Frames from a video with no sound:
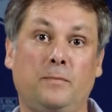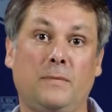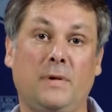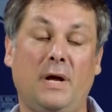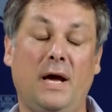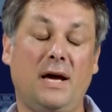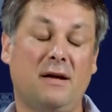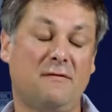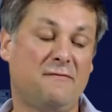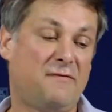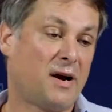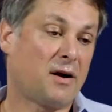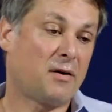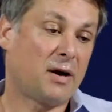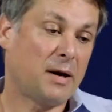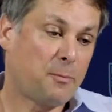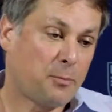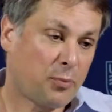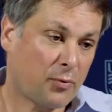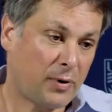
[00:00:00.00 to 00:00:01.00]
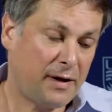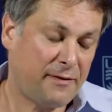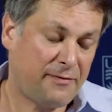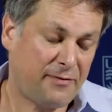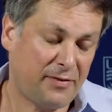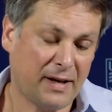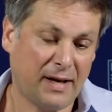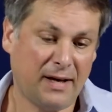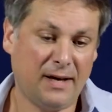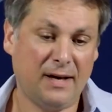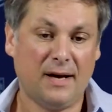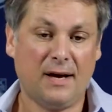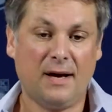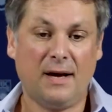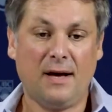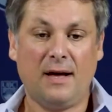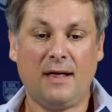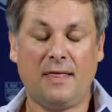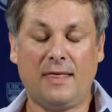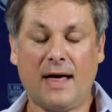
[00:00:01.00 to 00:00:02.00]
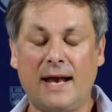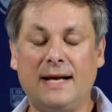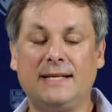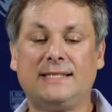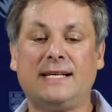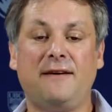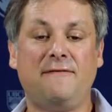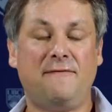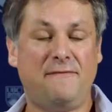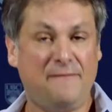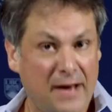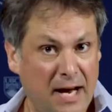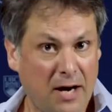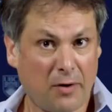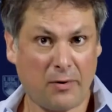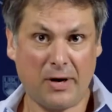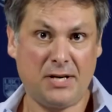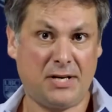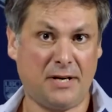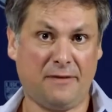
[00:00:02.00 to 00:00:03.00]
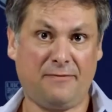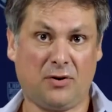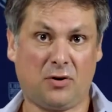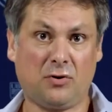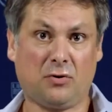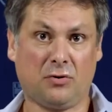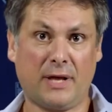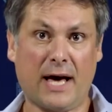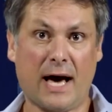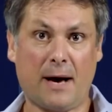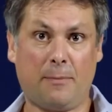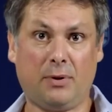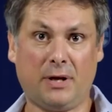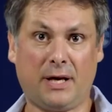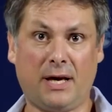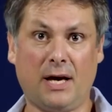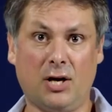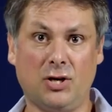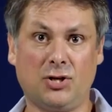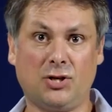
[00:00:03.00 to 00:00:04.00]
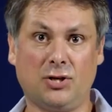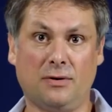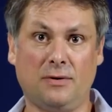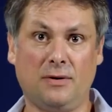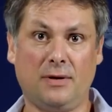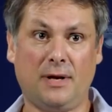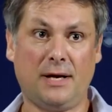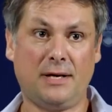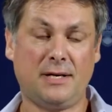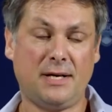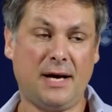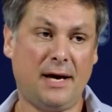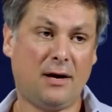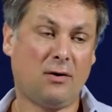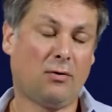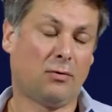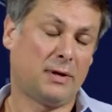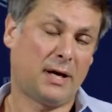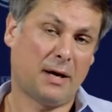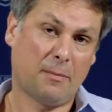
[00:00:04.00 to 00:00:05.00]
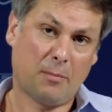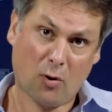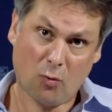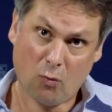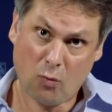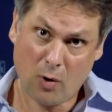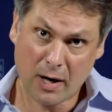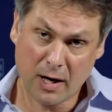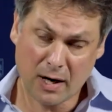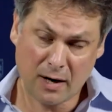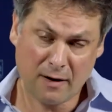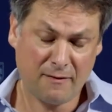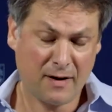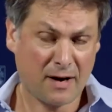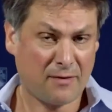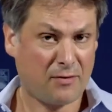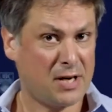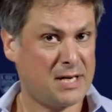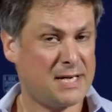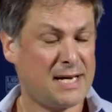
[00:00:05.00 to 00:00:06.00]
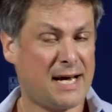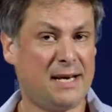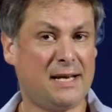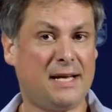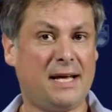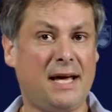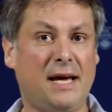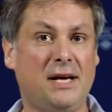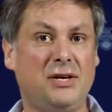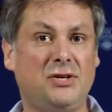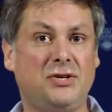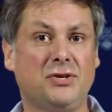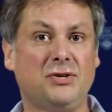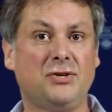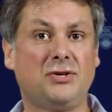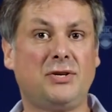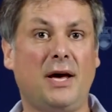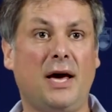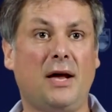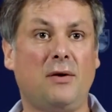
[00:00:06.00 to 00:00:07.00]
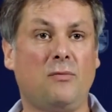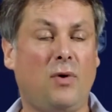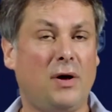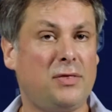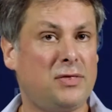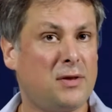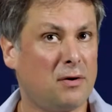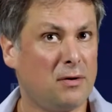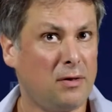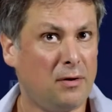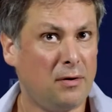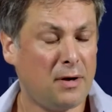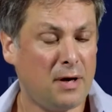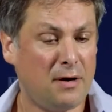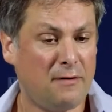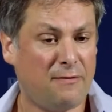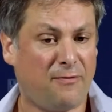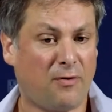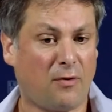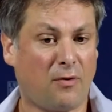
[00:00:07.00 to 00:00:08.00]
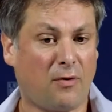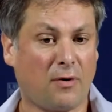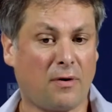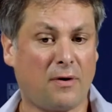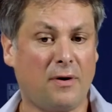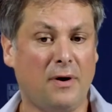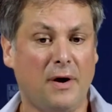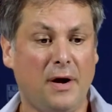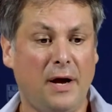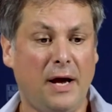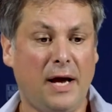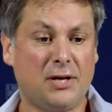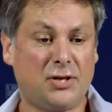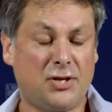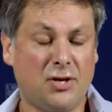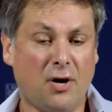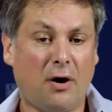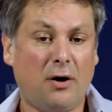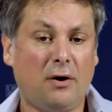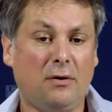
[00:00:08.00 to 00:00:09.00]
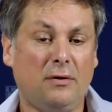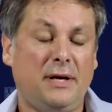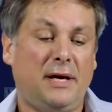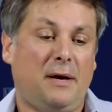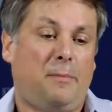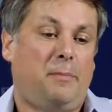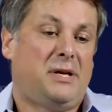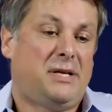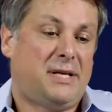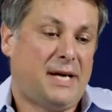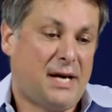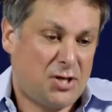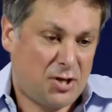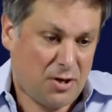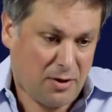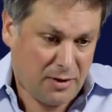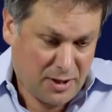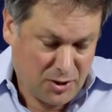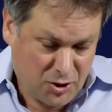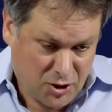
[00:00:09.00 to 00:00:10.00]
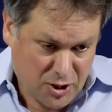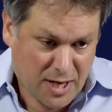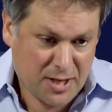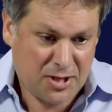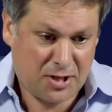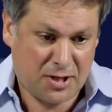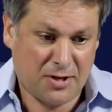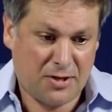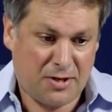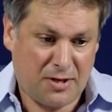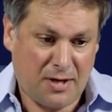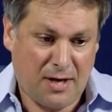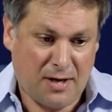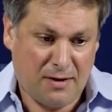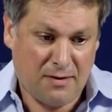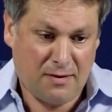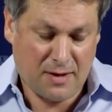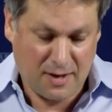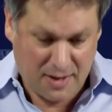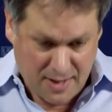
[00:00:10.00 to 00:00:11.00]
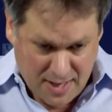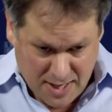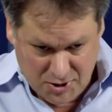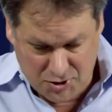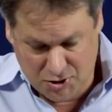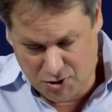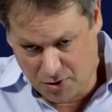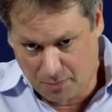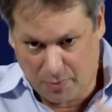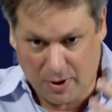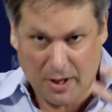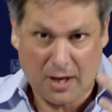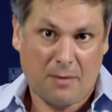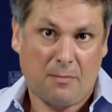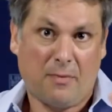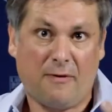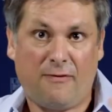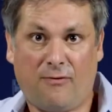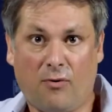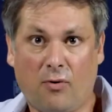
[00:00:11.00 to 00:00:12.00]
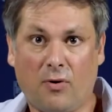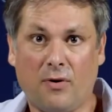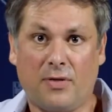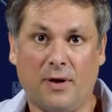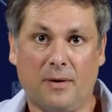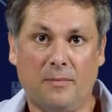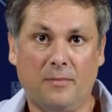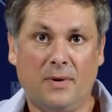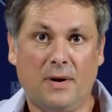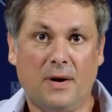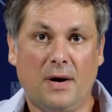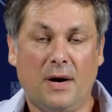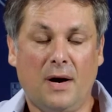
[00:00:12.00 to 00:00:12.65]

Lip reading: Okay, and very briefly, that is a very difficult application. They take only about 1 out of every 10 cases, and what they're looking for is not only a potential injustice in the case you're bringing before them,